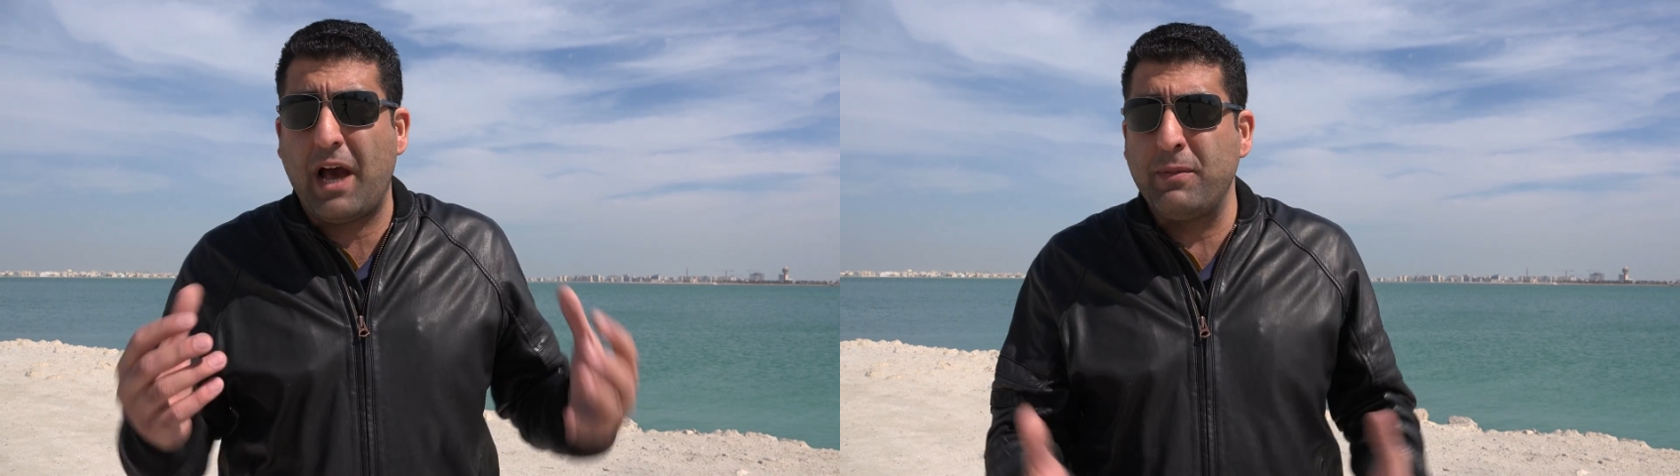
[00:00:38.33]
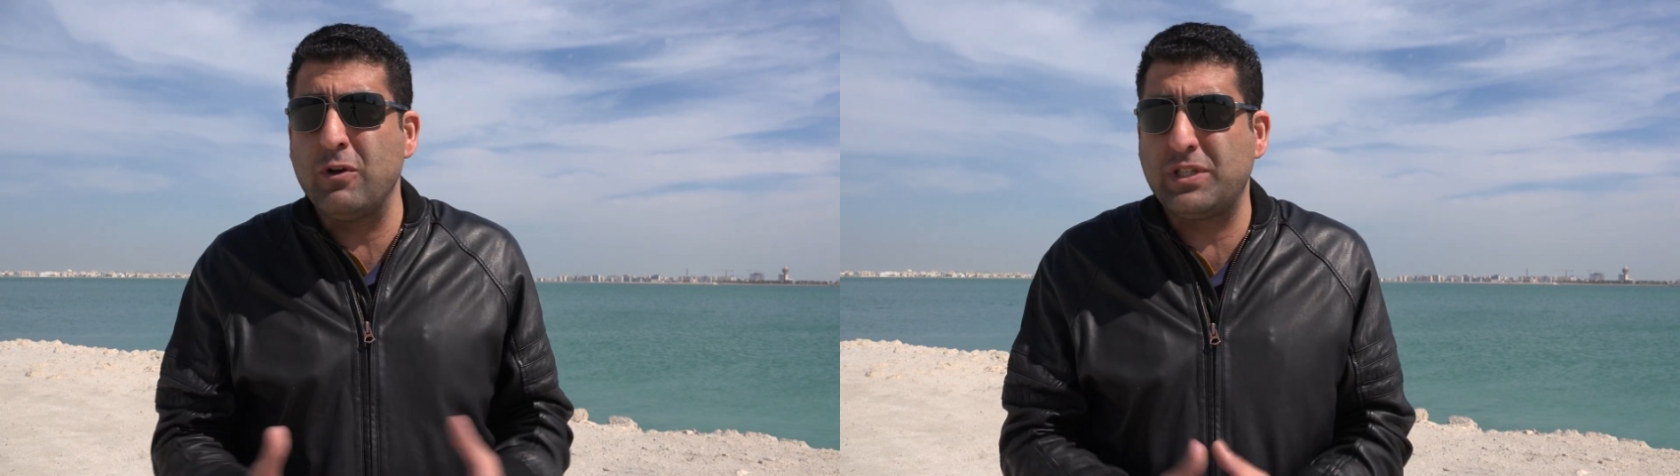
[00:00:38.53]

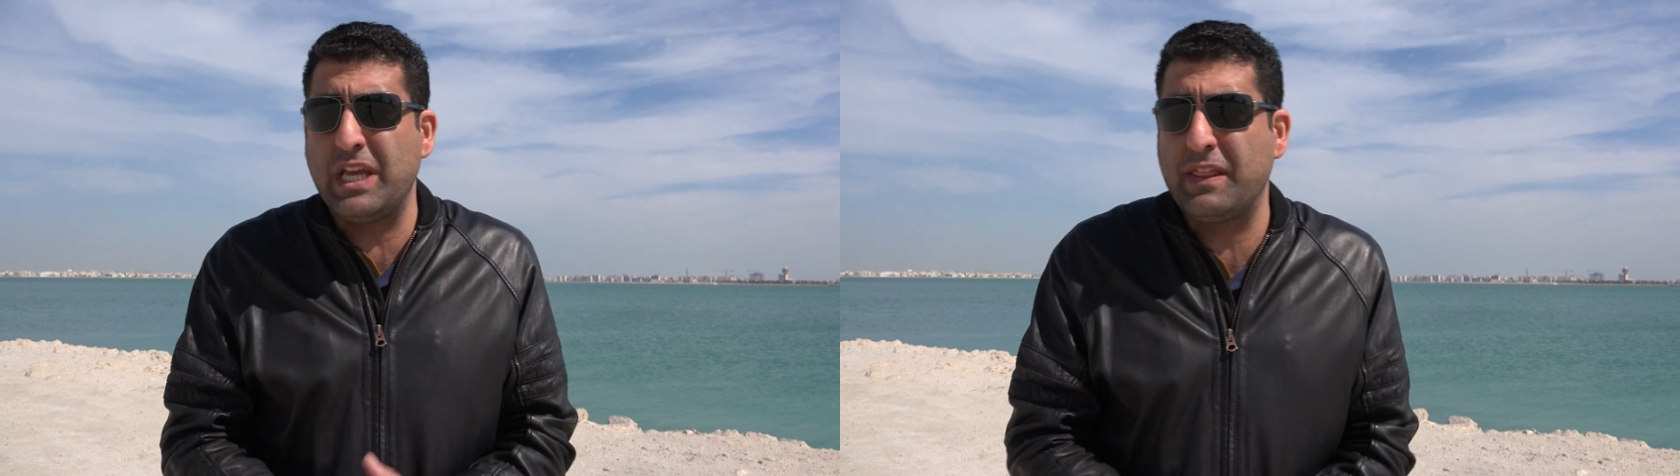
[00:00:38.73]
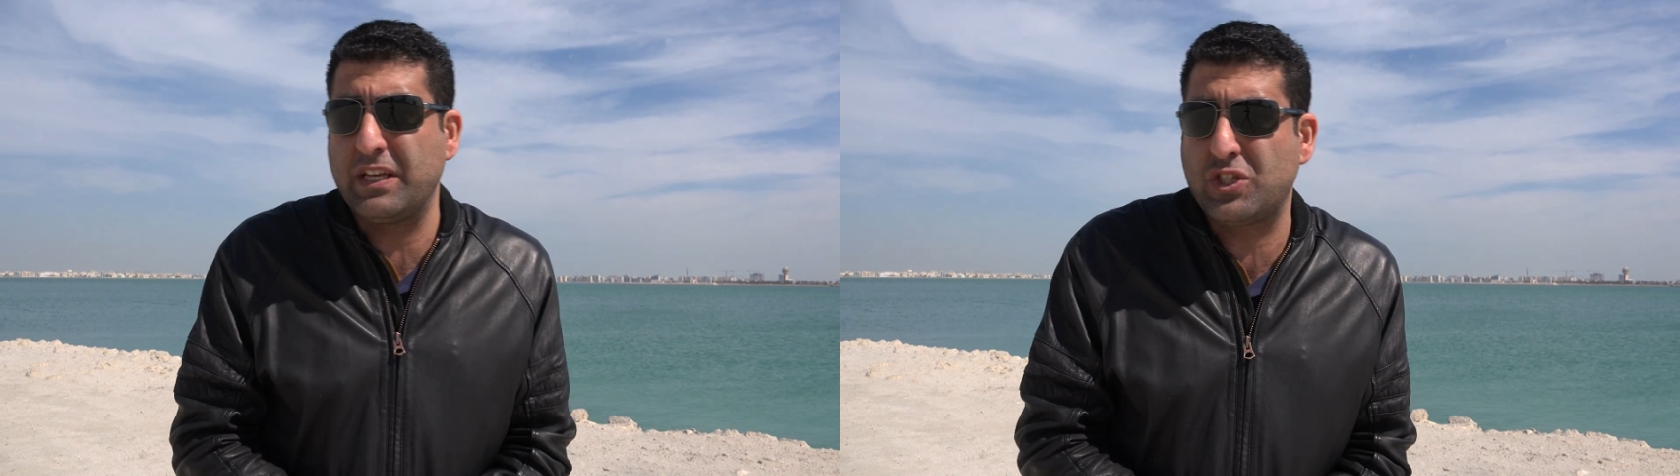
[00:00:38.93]
I'm
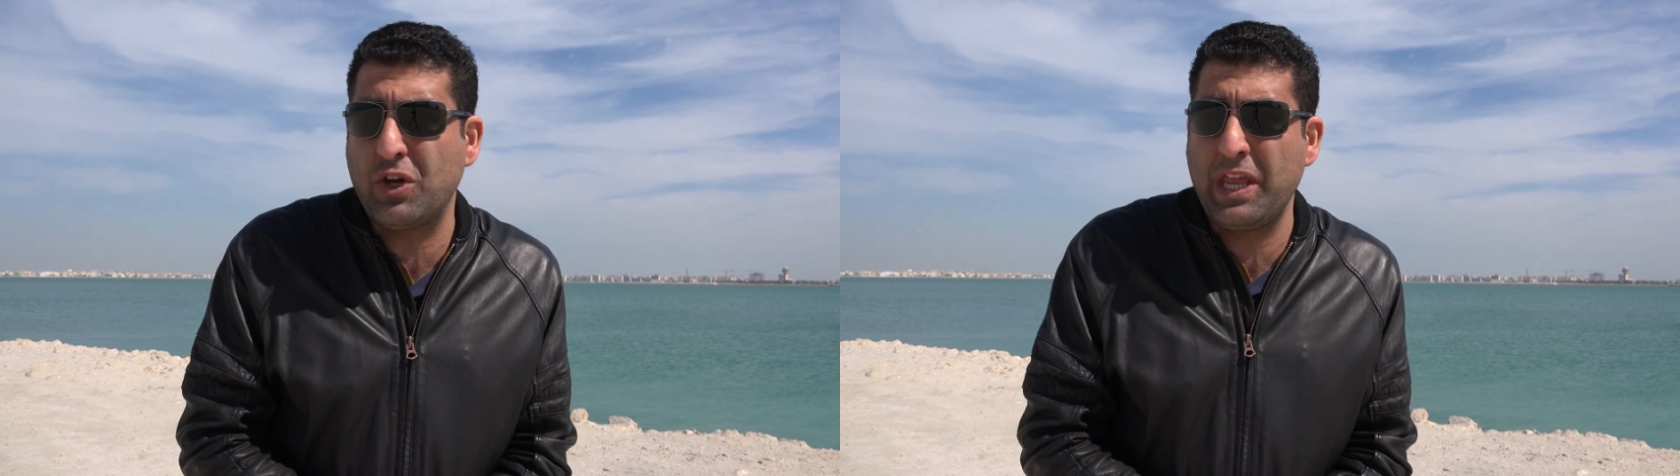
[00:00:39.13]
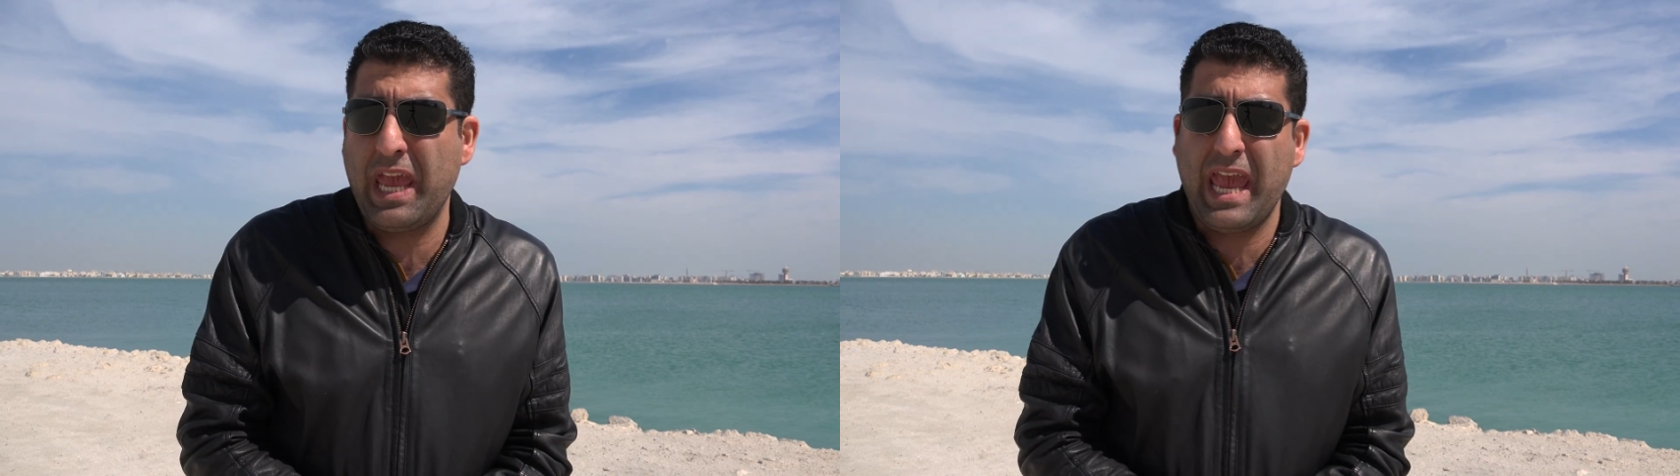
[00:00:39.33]
using the Sony